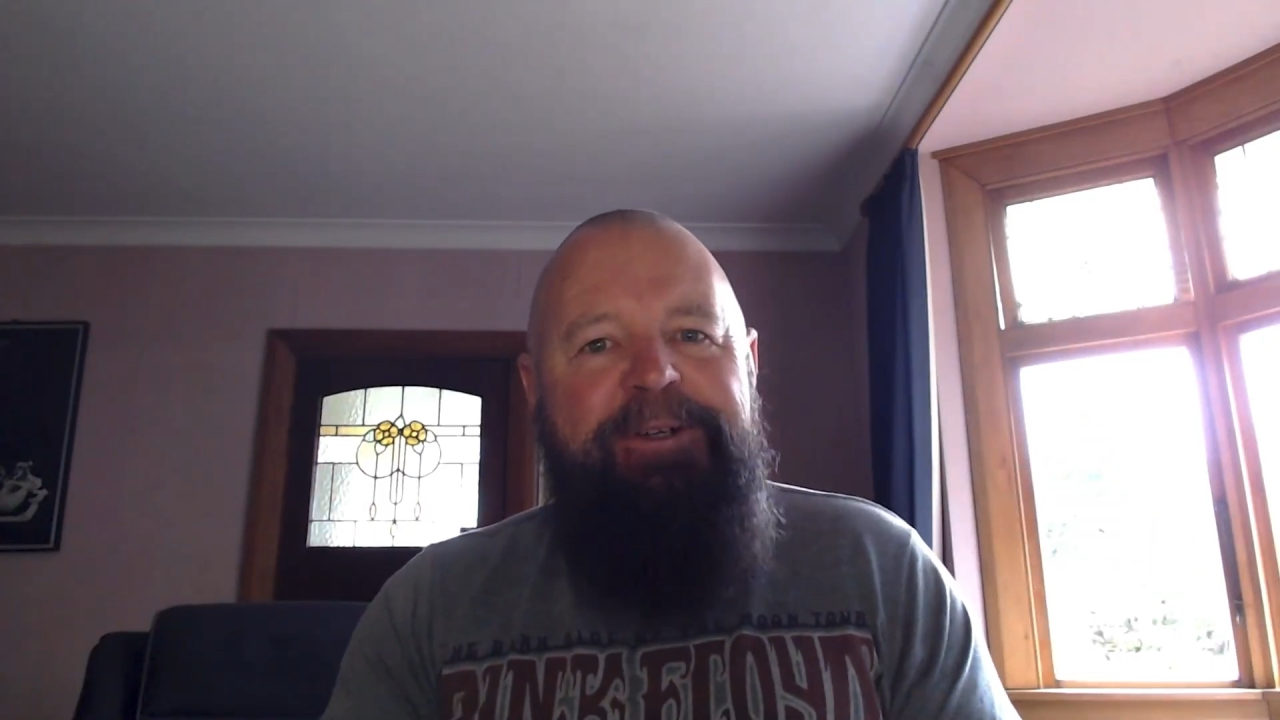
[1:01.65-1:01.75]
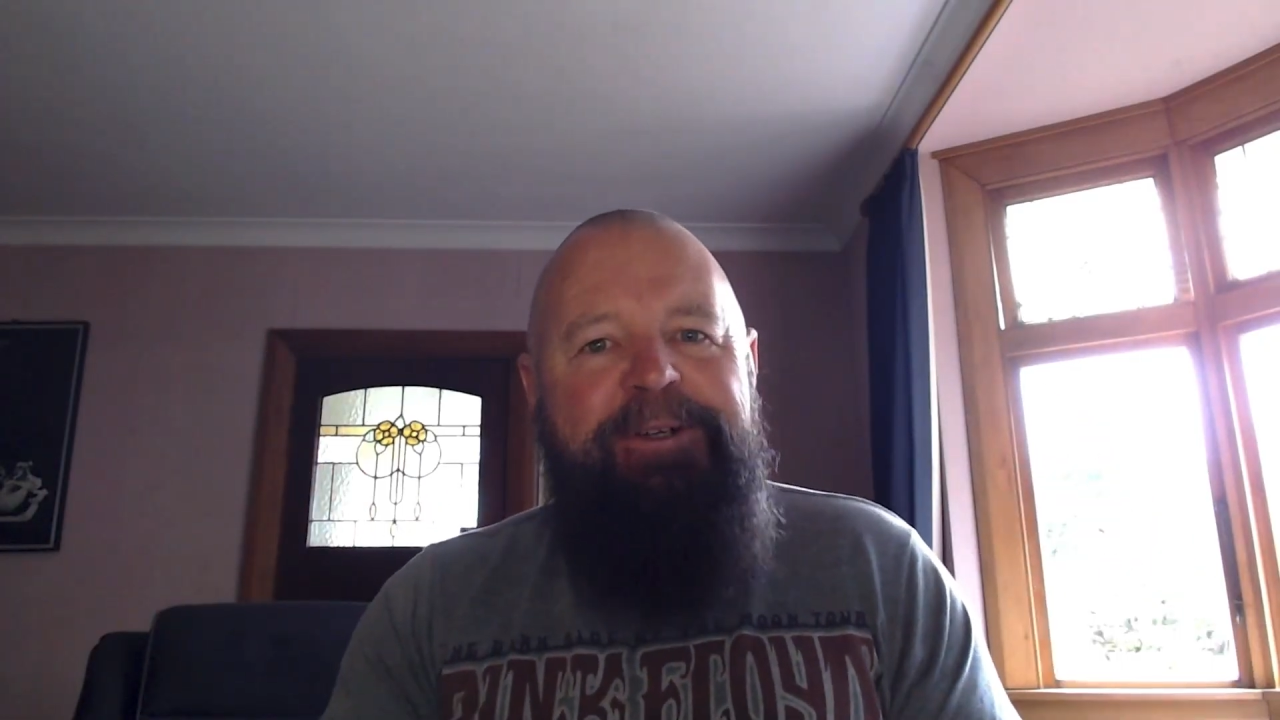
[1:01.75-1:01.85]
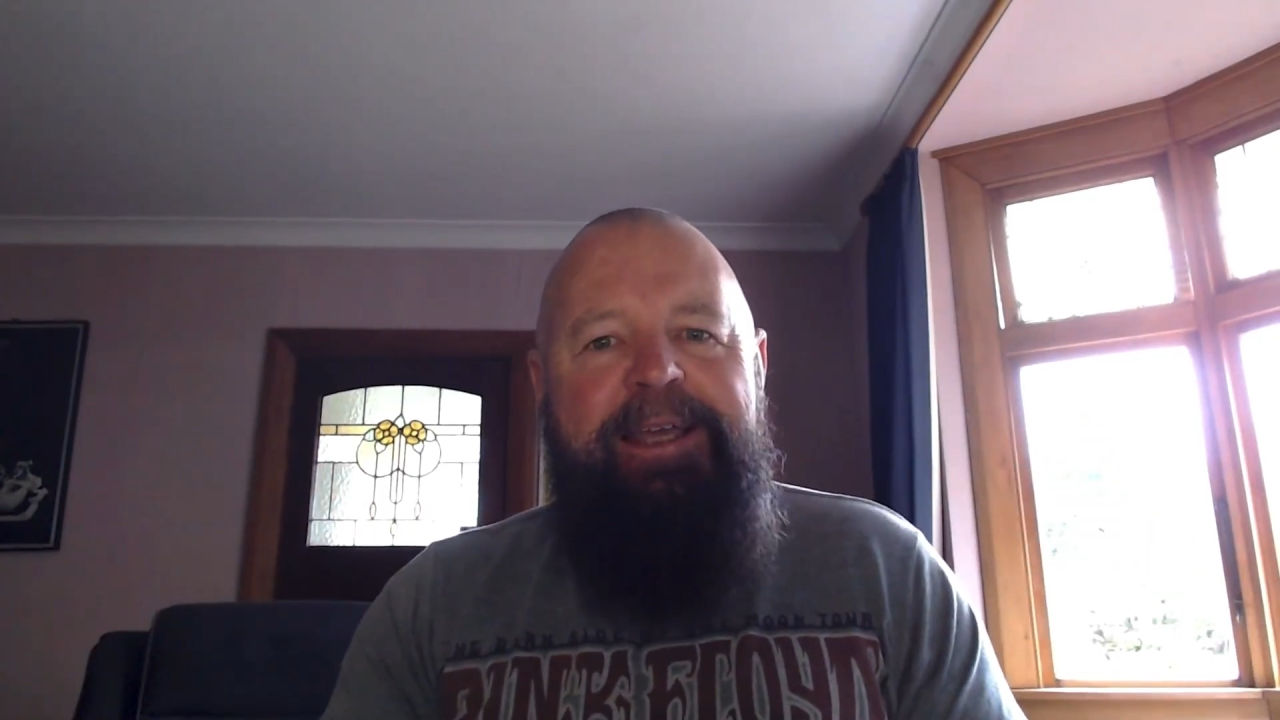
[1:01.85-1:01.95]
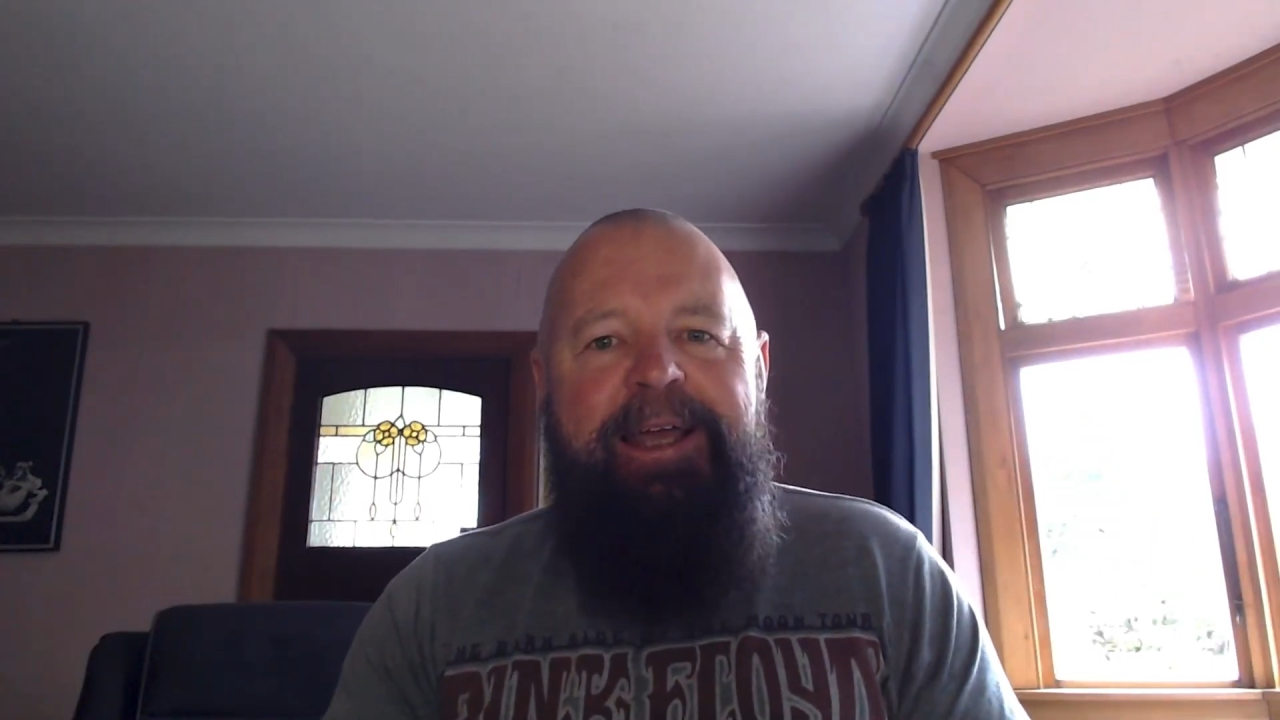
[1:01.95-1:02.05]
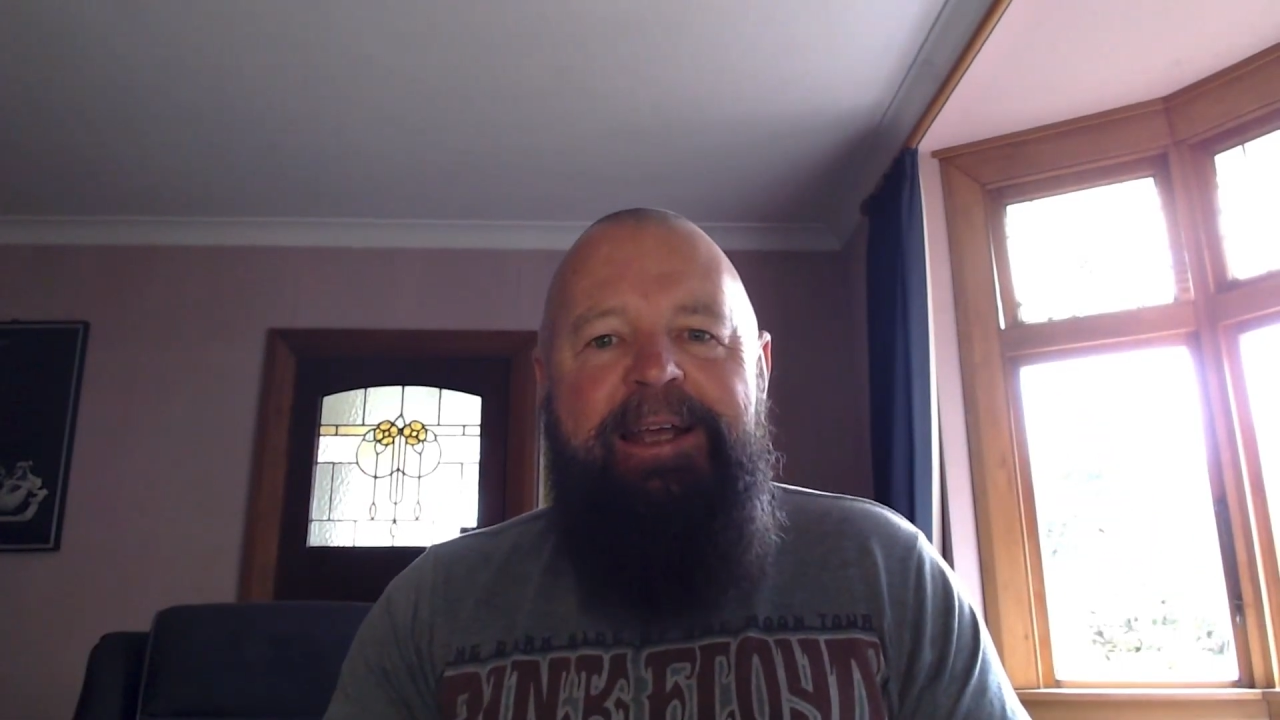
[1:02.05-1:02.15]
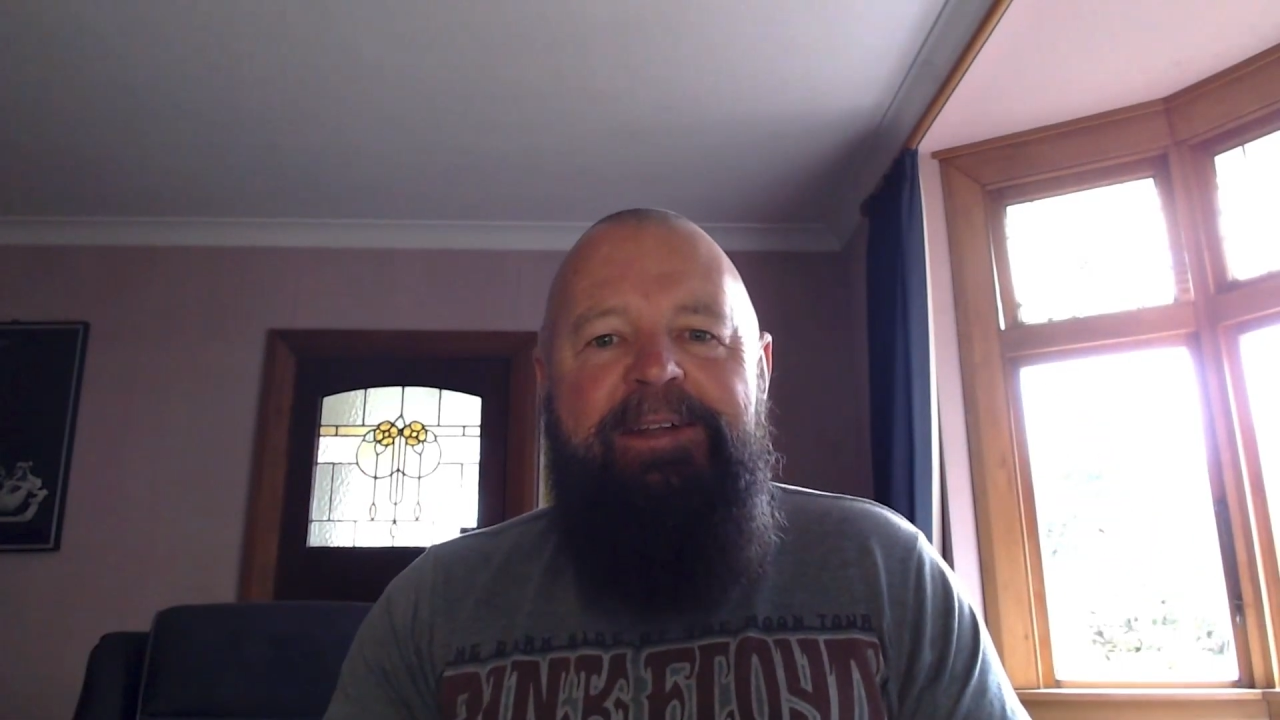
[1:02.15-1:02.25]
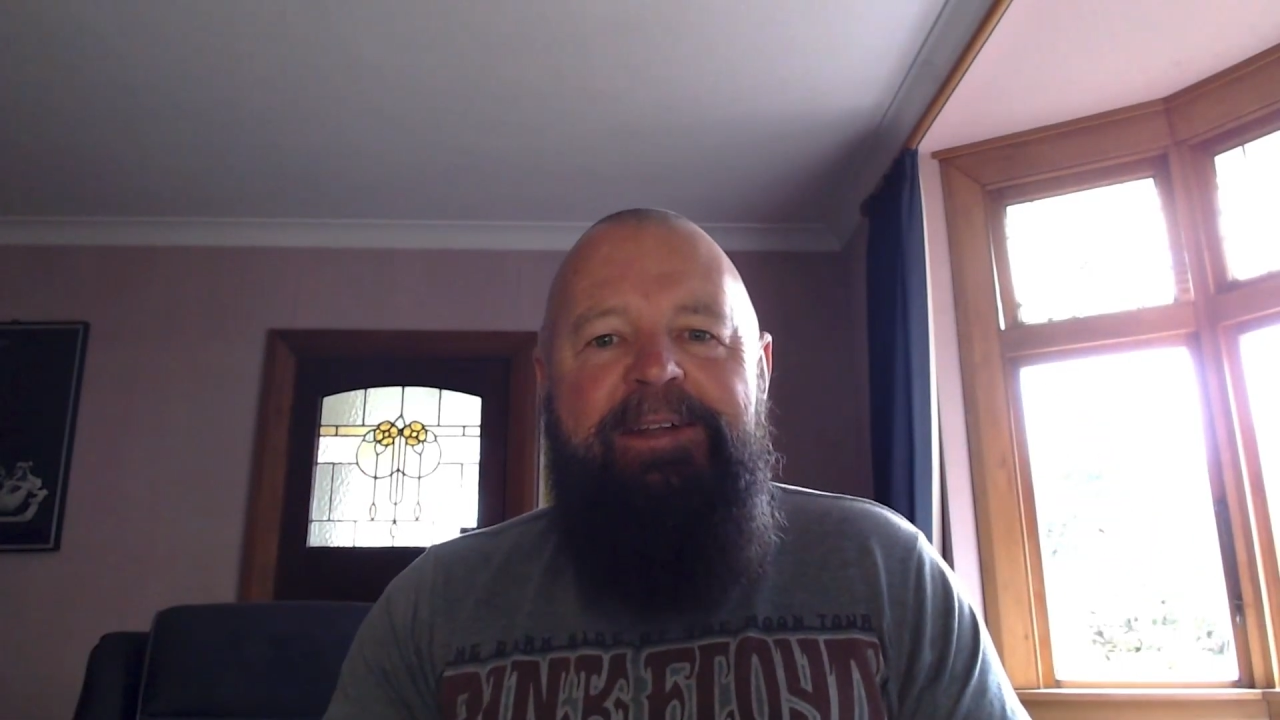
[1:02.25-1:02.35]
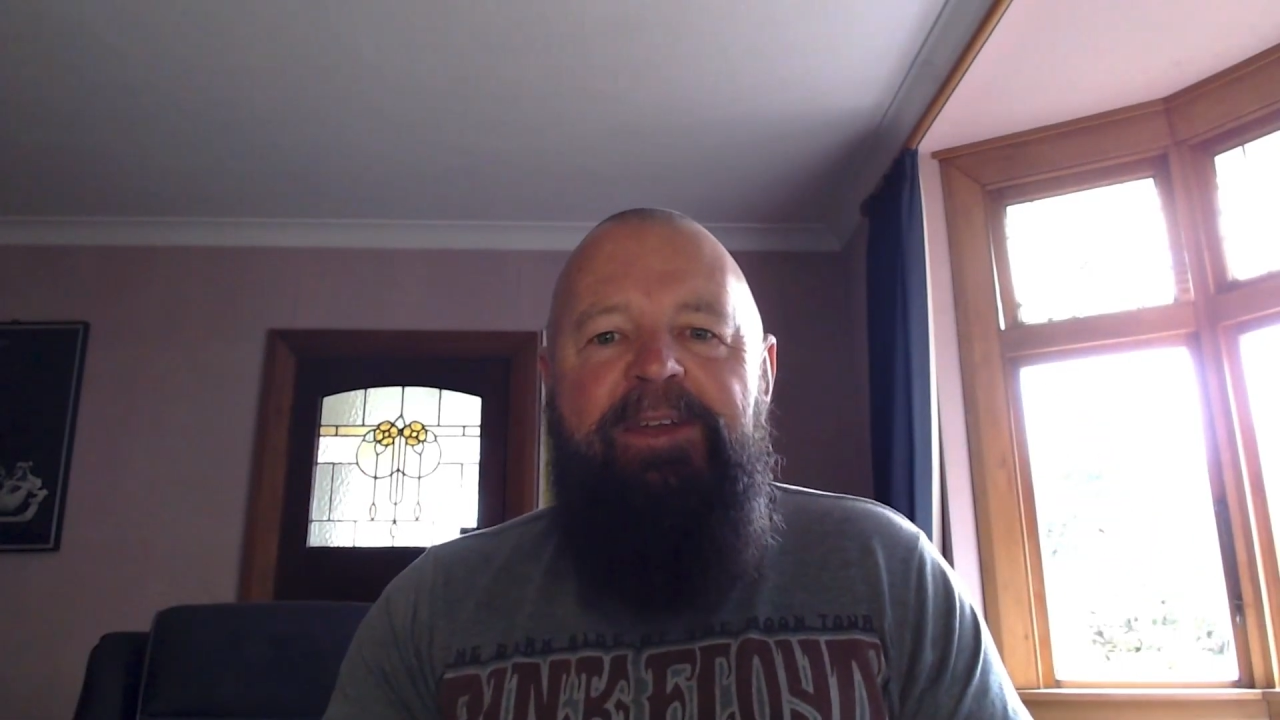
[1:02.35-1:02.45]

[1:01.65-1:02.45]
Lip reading: decades,